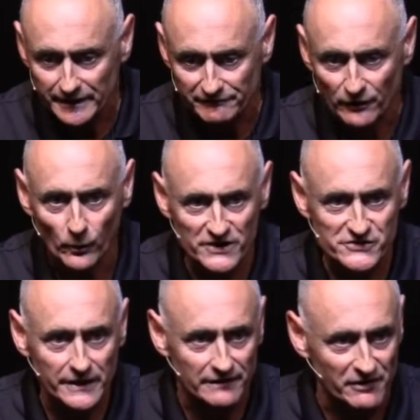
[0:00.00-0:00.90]
and every
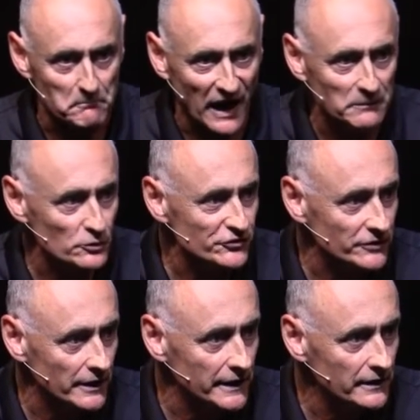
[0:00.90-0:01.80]
Wednesday, every Bible
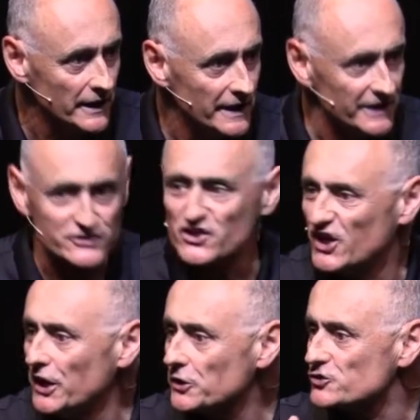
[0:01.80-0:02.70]
study is
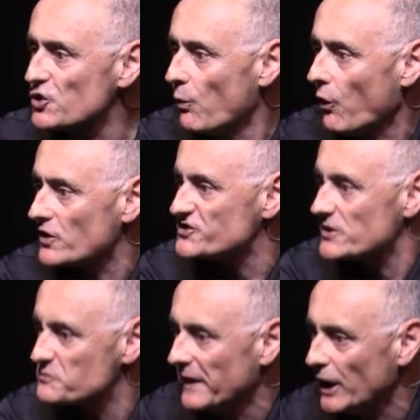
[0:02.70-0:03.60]
geared towards
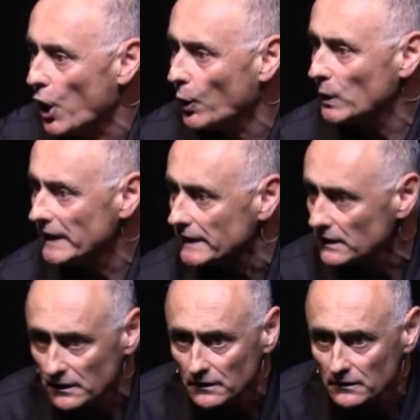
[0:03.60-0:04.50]
us being
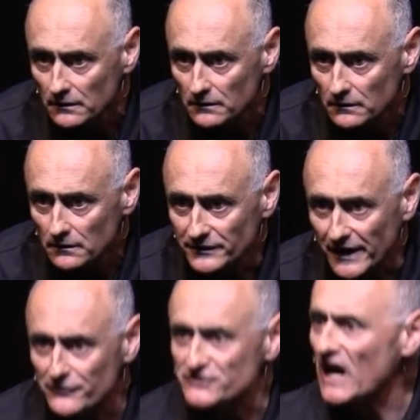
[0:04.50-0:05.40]
holy.
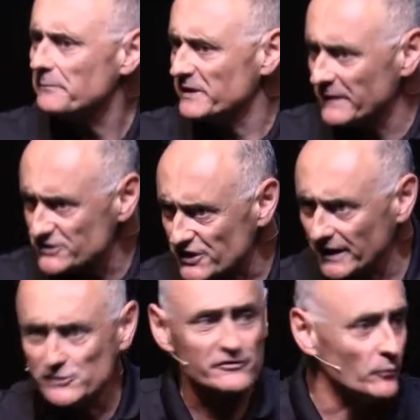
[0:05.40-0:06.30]
Yeah, the topic may
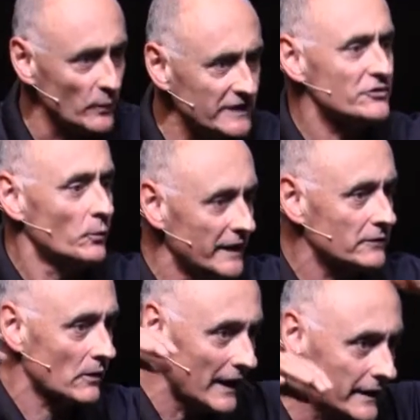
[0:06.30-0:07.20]
change from week to week,
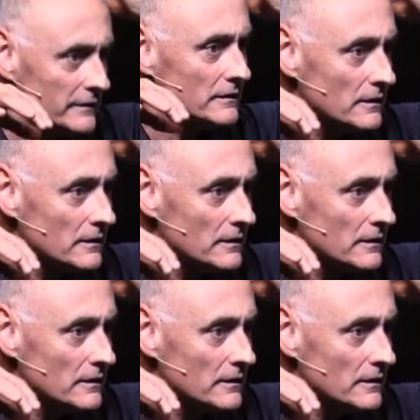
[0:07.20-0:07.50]
right?